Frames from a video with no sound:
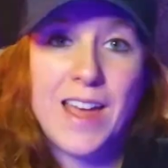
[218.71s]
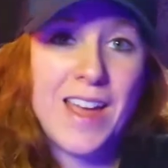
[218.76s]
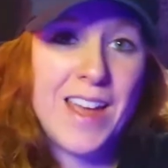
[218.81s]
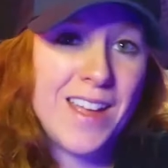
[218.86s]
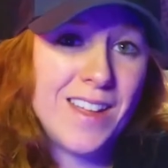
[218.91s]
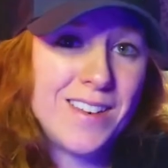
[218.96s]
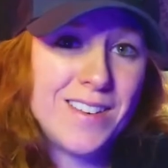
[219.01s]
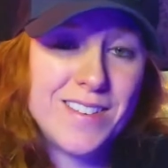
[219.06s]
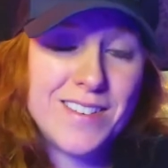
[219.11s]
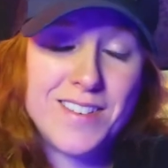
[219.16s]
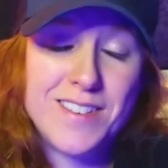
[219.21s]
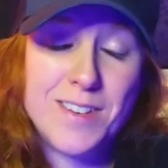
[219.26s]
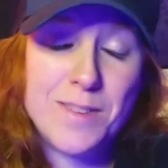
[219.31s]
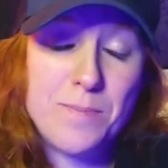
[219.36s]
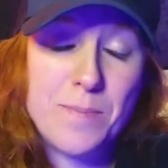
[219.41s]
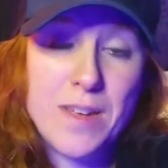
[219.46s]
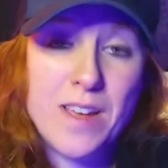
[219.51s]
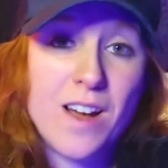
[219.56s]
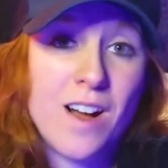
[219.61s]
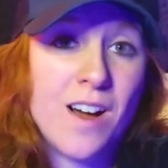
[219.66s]
And to
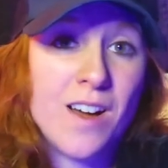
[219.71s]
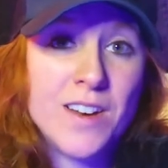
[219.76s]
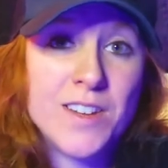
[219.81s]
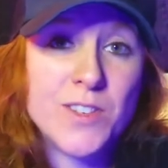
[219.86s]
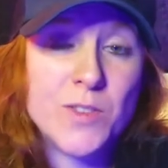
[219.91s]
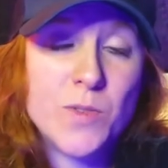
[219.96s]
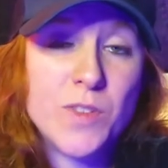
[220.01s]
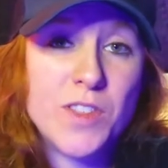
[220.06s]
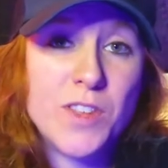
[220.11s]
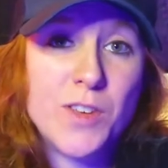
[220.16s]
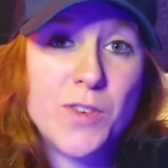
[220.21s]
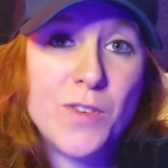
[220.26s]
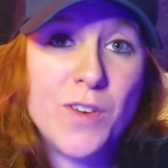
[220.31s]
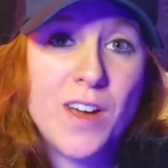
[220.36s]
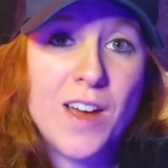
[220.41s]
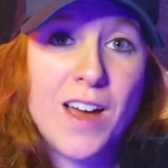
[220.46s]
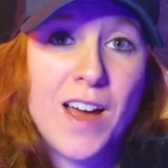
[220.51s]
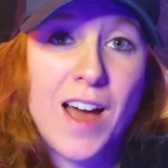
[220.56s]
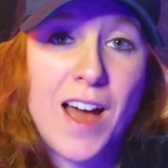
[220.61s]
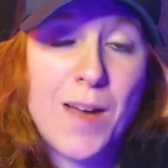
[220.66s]
be honest with you,
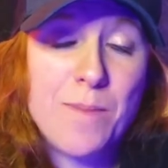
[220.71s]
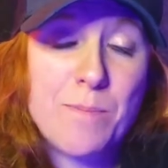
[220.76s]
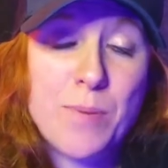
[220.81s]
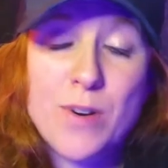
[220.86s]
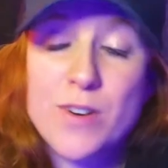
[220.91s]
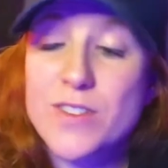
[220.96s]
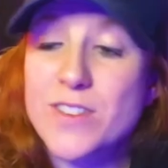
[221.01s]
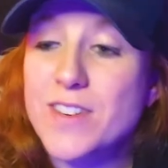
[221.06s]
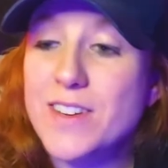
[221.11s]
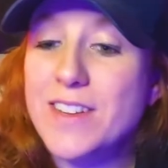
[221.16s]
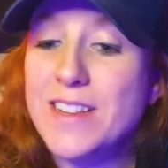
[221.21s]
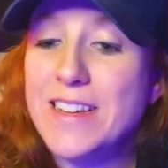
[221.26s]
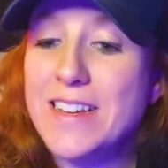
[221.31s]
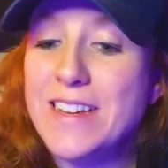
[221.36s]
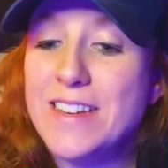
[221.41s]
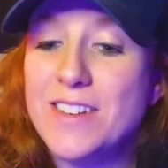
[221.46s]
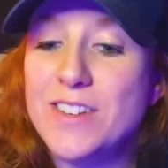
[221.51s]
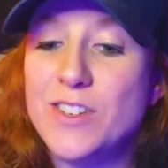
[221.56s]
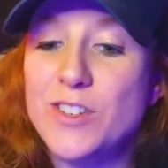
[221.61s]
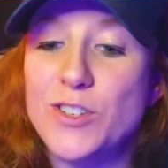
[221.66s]
I
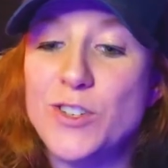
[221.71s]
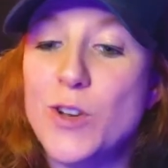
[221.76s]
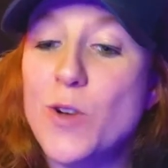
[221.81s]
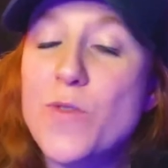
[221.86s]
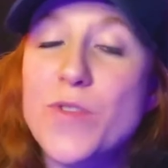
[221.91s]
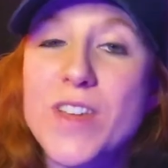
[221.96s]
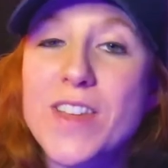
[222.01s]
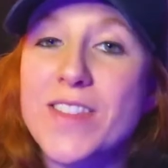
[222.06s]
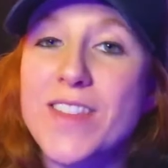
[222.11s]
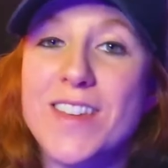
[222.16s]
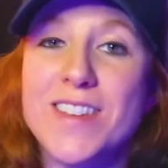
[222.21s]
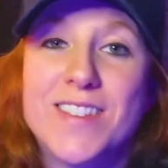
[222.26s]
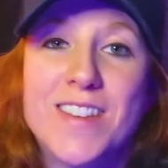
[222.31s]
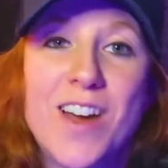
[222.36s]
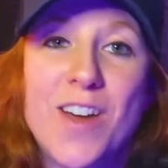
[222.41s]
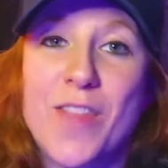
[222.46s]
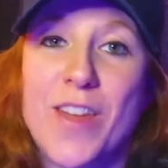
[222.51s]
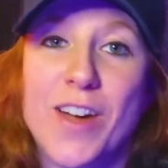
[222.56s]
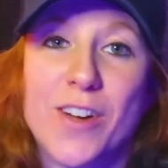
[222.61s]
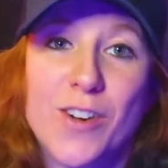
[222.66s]
personally don't think they
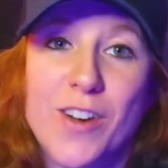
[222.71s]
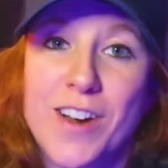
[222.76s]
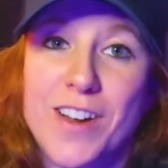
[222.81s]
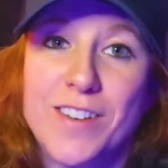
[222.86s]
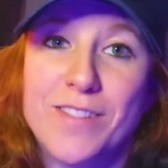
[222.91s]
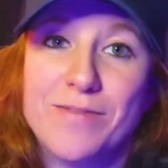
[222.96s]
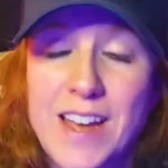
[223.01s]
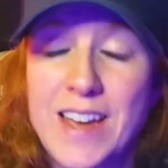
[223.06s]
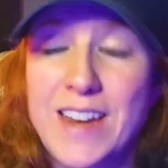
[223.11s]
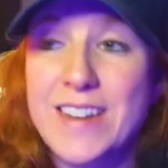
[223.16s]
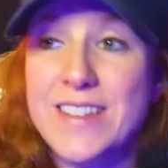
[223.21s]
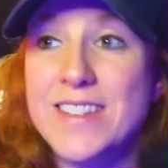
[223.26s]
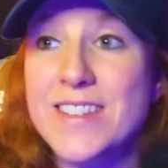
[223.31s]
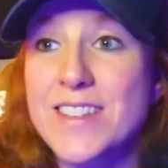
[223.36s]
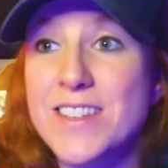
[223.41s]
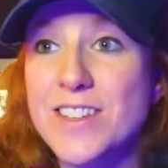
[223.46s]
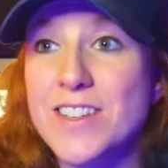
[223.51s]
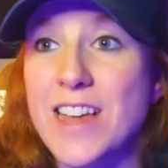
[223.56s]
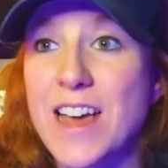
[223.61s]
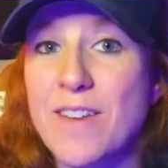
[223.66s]
sound that great, and I
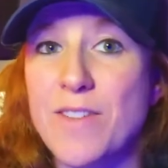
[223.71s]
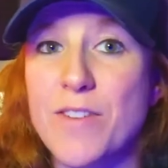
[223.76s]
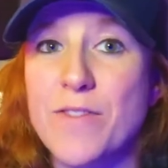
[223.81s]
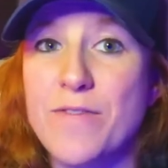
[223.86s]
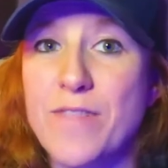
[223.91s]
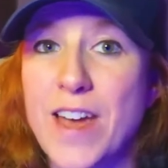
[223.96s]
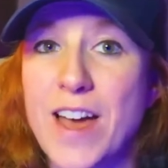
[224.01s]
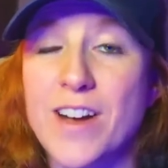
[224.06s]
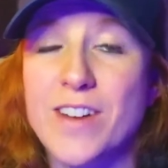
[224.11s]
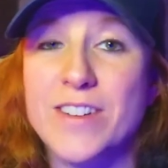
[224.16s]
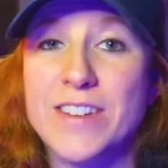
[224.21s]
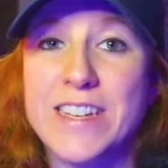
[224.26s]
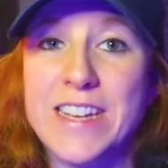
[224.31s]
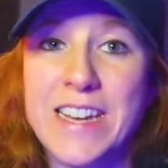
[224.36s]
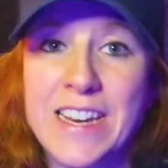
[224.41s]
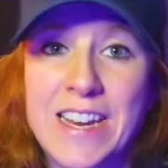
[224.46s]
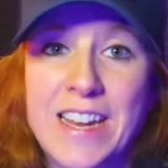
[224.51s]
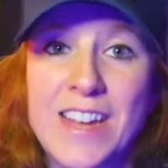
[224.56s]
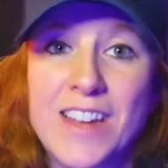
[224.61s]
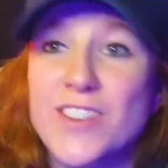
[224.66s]
still haven't found
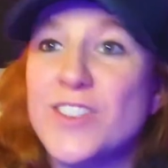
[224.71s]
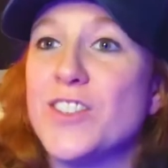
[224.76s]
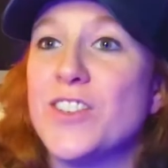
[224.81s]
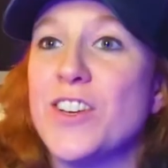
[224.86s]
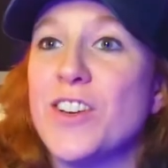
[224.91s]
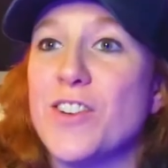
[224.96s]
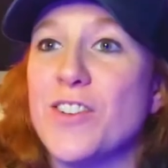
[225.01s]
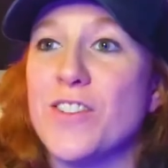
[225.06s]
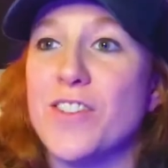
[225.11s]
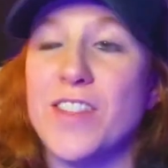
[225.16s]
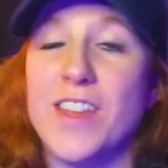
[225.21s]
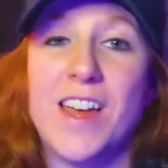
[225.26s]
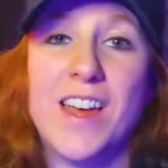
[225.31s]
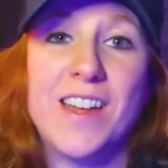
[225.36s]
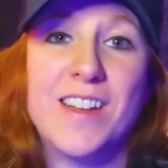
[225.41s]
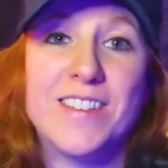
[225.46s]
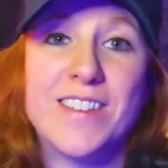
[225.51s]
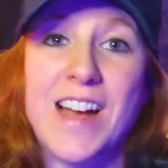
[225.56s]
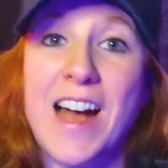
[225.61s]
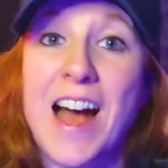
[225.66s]
any engineer
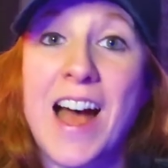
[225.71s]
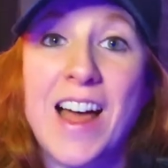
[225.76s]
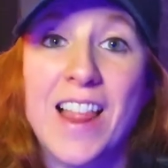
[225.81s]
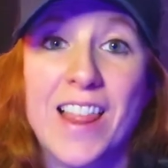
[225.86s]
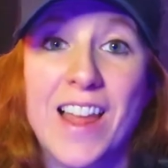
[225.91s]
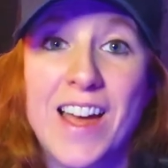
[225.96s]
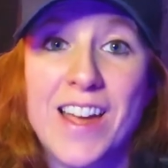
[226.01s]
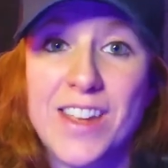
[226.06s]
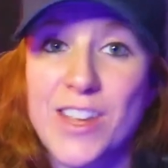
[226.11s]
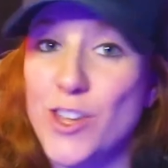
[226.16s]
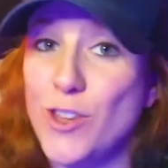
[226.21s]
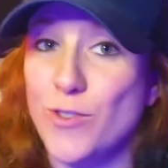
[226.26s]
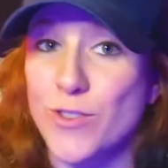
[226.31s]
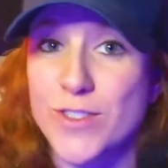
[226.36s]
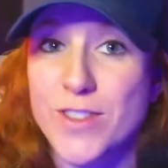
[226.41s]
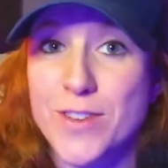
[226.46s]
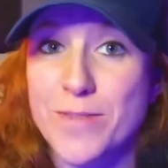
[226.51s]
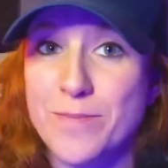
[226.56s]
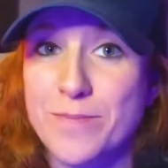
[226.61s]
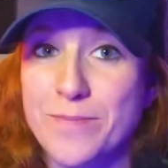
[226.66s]
that I like use
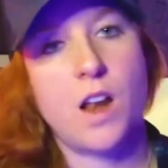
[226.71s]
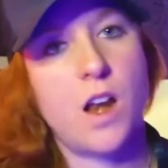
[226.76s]
them.